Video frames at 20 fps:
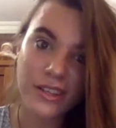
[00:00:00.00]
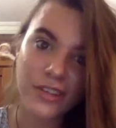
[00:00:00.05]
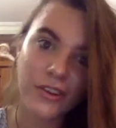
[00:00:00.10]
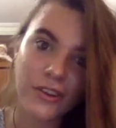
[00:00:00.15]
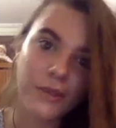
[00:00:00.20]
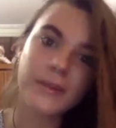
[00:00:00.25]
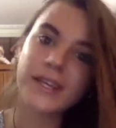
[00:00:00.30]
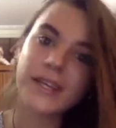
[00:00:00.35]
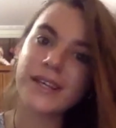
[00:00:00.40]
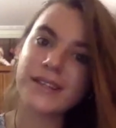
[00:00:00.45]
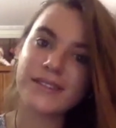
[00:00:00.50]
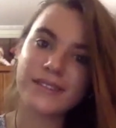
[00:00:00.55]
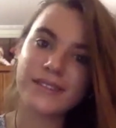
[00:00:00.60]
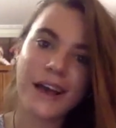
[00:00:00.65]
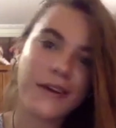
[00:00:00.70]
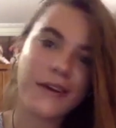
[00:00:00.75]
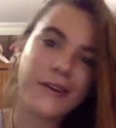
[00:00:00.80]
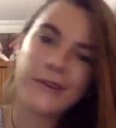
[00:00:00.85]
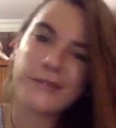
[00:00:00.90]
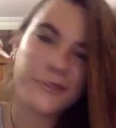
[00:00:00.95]
because
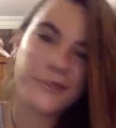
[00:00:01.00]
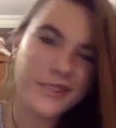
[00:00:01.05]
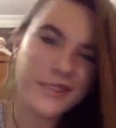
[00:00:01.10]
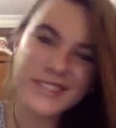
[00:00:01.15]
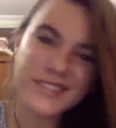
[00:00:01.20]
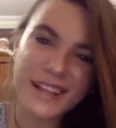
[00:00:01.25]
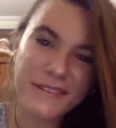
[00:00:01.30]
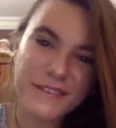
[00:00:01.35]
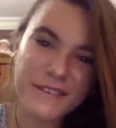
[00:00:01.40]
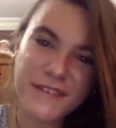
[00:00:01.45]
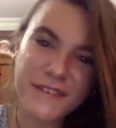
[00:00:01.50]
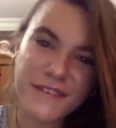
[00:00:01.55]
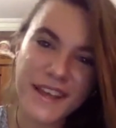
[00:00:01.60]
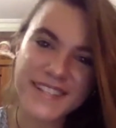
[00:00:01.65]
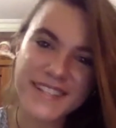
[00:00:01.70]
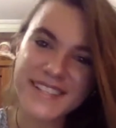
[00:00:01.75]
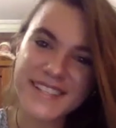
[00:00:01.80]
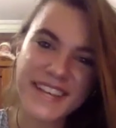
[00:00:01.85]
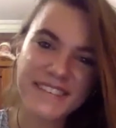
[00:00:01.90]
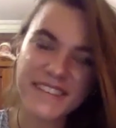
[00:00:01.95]
I've always loved
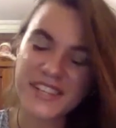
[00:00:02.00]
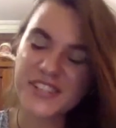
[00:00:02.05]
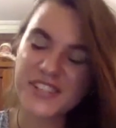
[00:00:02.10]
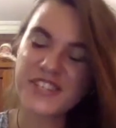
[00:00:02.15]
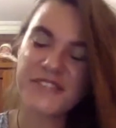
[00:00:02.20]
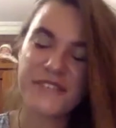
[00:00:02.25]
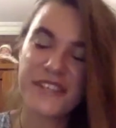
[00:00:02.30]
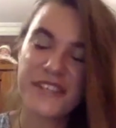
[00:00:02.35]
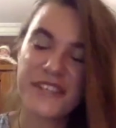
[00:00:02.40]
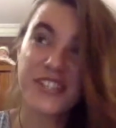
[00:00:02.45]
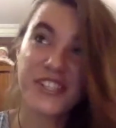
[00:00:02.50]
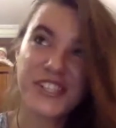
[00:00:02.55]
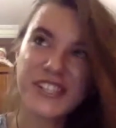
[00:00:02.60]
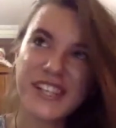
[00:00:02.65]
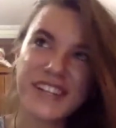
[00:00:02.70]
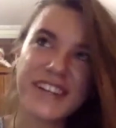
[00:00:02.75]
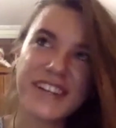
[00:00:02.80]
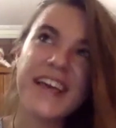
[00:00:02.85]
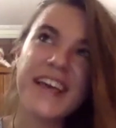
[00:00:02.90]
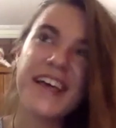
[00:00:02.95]
fantasy adventure fiction,
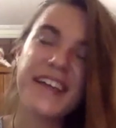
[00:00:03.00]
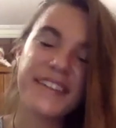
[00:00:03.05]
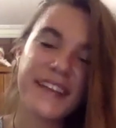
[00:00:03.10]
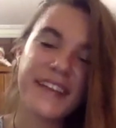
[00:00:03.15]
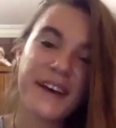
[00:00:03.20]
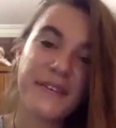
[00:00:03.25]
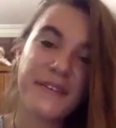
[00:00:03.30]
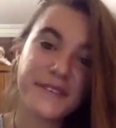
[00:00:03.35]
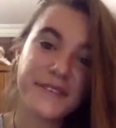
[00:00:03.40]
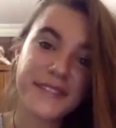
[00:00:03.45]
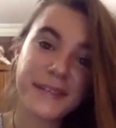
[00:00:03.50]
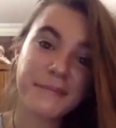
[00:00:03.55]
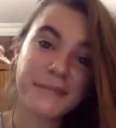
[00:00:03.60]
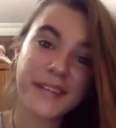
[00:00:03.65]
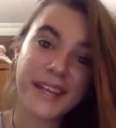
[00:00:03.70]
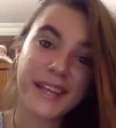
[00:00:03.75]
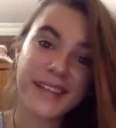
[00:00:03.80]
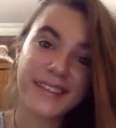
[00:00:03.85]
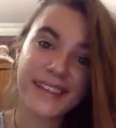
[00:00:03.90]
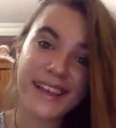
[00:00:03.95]
and that was
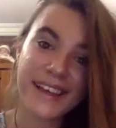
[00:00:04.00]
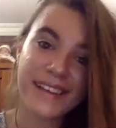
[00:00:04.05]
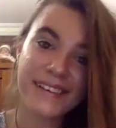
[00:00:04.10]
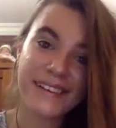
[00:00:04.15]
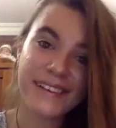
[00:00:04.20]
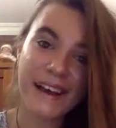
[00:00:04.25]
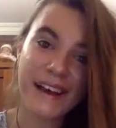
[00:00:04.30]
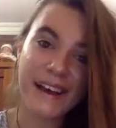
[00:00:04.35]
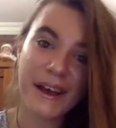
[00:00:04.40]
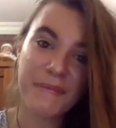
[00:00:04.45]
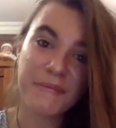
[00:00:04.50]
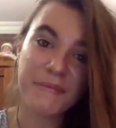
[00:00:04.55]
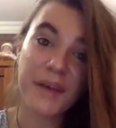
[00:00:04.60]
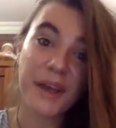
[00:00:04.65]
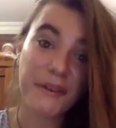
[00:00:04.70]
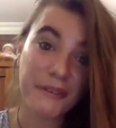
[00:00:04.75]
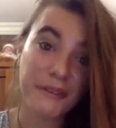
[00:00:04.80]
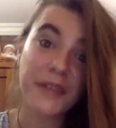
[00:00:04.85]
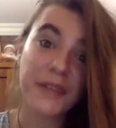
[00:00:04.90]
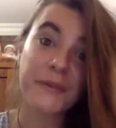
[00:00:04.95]
something that
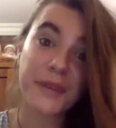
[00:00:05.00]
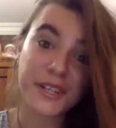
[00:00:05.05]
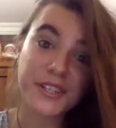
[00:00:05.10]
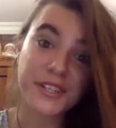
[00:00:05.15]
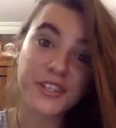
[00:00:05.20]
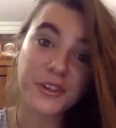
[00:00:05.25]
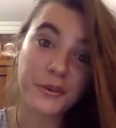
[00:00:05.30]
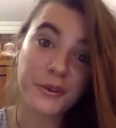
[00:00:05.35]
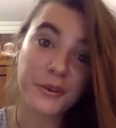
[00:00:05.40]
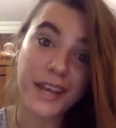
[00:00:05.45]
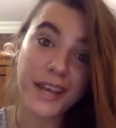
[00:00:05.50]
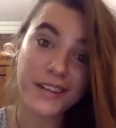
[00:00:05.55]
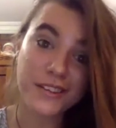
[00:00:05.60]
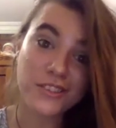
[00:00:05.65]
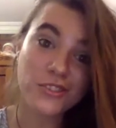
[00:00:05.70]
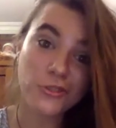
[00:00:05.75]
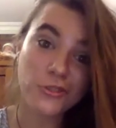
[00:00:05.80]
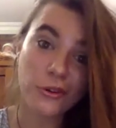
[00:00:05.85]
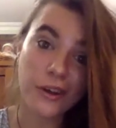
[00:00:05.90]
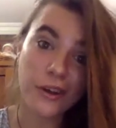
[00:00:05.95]
I really wanted to create, a
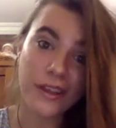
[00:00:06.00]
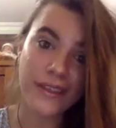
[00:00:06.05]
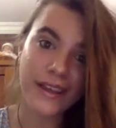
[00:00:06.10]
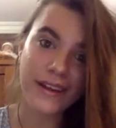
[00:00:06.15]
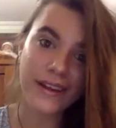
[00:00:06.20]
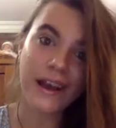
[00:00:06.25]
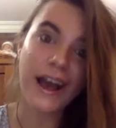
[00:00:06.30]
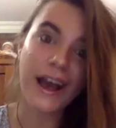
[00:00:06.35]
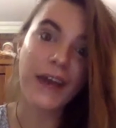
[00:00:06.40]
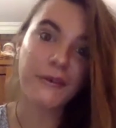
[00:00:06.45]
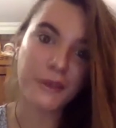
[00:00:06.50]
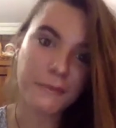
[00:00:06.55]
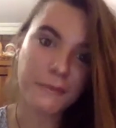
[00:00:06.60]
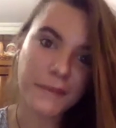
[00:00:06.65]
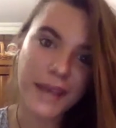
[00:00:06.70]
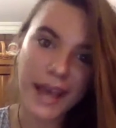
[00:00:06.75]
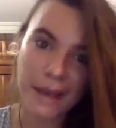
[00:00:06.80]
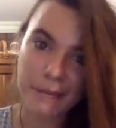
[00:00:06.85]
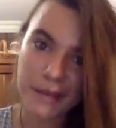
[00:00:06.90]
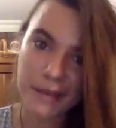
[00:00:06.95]
story that I would be
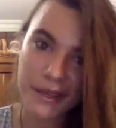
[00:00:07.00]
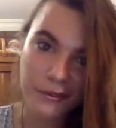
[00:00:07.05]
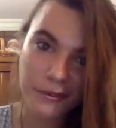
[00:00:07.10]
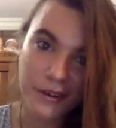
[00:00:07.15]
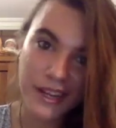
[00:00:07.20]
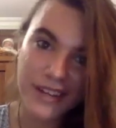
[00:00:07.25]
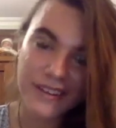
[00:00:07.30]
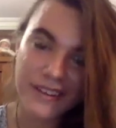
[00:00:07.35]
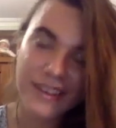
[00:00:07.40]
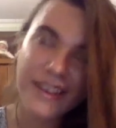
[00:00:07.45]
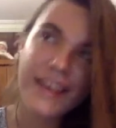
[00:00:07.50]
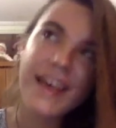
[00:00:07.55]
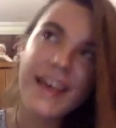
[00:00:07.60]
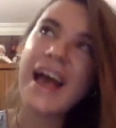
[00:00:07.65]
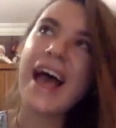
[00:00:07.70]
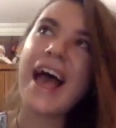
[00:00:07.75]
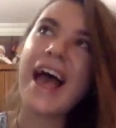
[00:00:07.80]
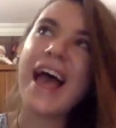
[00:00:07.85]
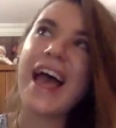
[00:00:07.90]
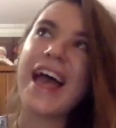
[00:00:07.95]
happy to read.
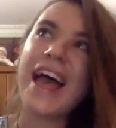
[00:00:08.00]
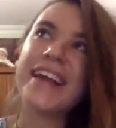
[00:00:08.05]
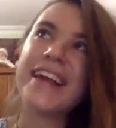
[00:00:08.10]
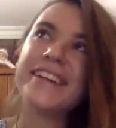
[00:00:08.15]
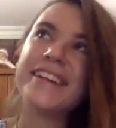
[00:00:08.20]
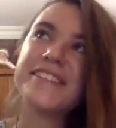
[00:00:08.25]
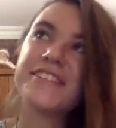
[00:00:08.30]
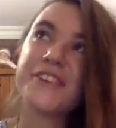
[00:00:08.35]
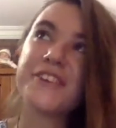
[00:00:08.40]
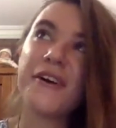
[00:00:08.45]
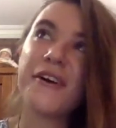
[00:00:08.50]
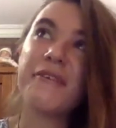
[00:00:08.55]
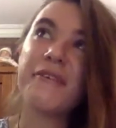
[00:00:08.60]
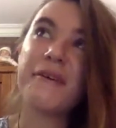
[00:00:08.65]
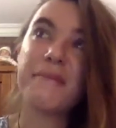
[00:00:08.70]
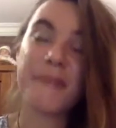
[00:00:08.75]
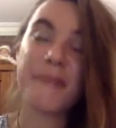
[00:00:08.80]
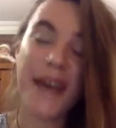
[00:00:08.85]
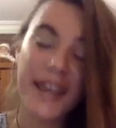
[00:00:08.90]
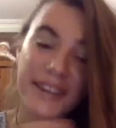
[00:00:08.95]
And so I
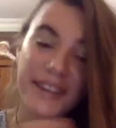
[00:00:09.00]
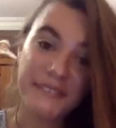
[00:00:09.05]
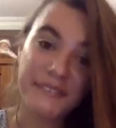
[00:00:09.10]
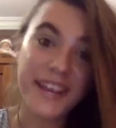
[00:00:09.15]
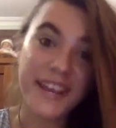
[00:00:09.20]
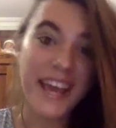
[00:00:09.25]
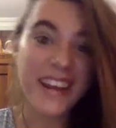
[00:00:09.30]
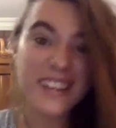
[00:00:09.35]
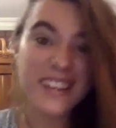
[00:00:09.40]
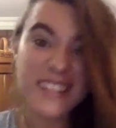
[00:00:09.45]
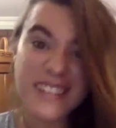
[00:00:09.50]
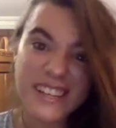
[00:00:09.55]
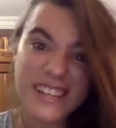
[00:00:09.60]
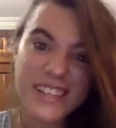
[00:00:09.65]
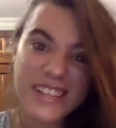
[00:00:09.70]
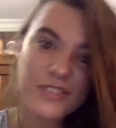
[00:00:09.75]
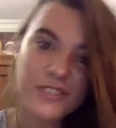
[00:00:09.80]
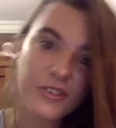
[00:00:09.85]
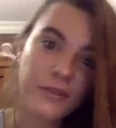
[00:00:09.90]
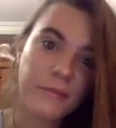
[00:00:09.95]
went back and re-edited it.
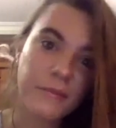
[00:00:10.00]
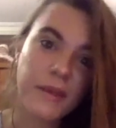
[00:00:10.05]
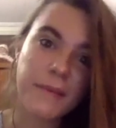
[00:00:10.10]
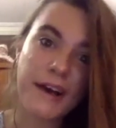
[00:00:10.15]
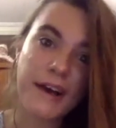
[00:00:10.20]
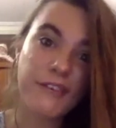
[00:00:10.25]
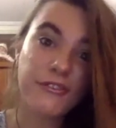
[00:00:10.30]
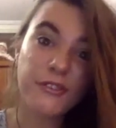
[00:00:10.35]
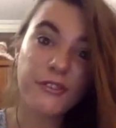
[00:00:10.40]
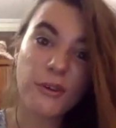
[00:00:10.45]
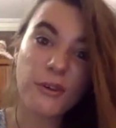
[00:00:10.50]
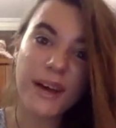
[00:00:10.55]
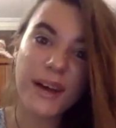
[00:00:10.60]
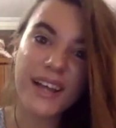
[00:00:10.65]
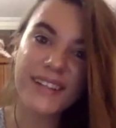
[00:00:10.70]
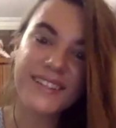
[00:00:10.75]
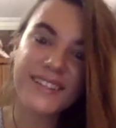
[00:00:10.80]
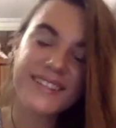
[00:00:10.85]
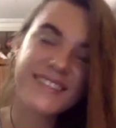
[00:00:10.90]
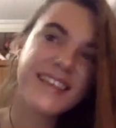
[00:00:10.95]
It took me about 4
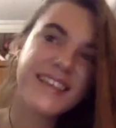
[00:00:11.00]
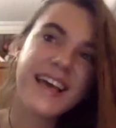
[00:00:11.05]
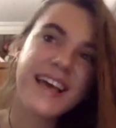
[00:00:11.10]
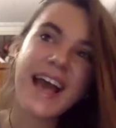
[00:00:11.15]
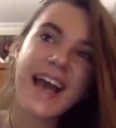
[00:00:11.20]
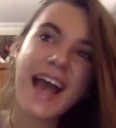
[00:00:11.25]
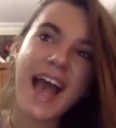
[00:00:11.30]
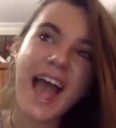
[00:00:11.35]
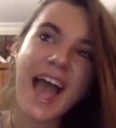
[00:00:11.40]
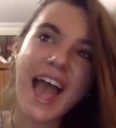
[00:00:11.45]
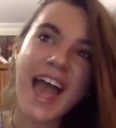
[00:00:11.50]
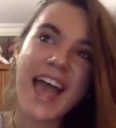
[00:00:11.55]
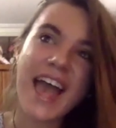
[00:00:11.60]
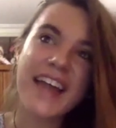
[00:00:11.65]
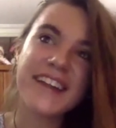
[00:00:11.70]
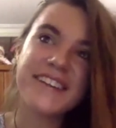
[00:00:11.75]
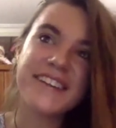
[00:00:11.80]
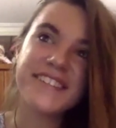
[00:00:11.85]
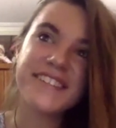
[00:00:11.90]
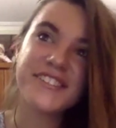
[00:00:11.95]
months,
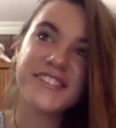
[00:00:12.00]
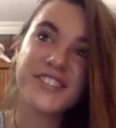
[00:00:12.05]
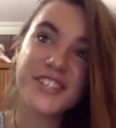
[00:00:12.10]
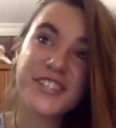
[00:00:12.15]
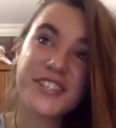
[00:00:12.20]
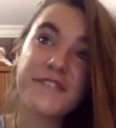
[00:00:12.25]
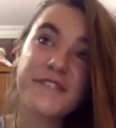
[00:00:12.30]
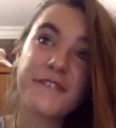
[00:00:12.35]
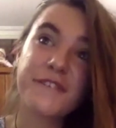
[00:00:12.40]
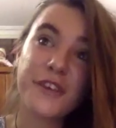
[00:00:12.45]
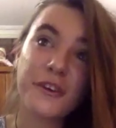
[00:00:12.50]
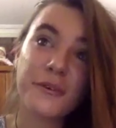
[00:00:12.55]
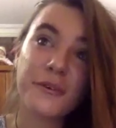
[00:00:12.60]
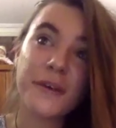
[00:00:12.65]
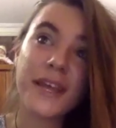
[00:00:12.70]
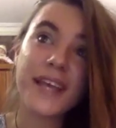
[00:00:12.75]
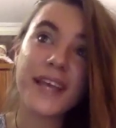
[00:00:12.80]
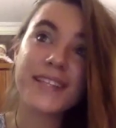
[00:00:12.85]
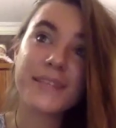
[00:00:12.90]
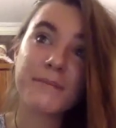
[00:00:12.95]
and just a few
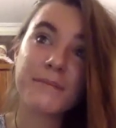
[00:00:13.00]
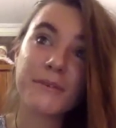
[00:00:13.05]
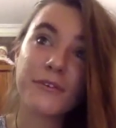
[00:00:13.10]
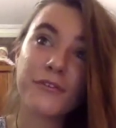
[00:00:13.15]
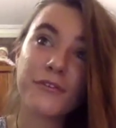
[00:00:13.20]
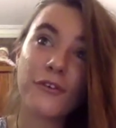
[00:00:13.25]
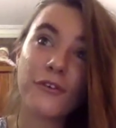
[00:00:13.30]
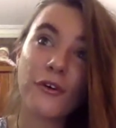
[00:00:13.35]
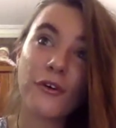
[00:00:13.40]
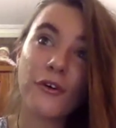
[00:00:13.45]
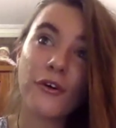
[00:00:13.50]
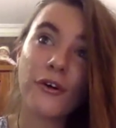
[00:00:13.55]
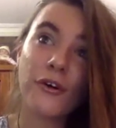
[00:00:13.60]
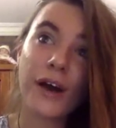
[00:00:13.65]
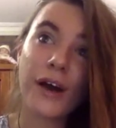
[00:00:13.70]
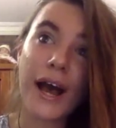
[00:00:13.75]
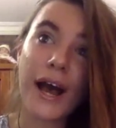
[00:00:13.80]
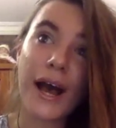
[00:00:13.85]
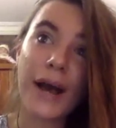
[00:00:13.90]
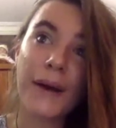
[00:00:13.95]
weeks before
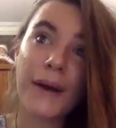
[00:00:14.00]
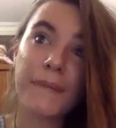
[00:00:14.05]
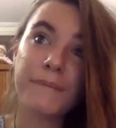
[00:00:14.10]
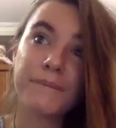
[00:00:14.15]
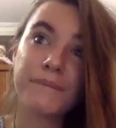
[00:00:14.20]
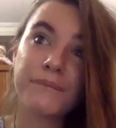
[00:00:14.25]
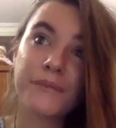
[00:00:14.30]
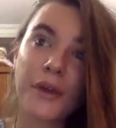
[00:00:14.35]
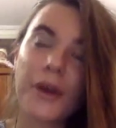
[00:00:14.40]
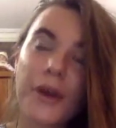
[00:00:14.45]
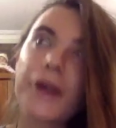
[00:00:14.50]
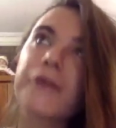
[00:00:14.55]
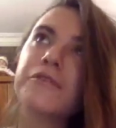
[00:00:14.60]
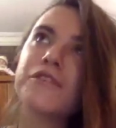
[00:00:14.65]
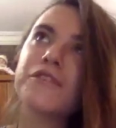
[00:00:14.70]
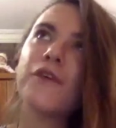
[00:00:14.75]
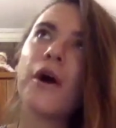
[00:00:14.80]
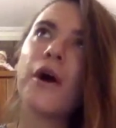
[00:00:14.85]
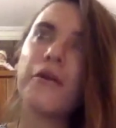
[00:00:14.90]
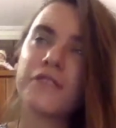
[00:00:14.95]
I
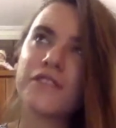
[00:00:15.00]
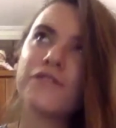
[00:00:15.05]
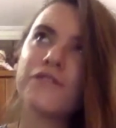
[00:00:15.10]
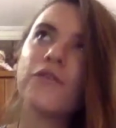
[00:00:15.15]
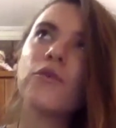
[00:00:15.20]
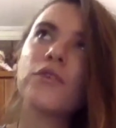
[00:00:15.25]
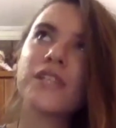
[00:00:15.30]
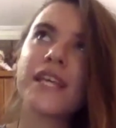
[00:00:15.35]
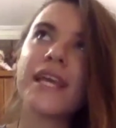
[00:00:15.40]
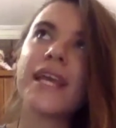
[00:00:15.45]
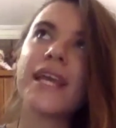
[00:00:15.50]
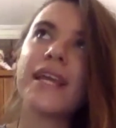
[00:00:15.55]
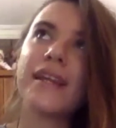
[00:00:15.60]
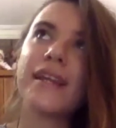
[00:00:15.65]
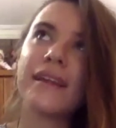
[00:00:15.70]
was 14.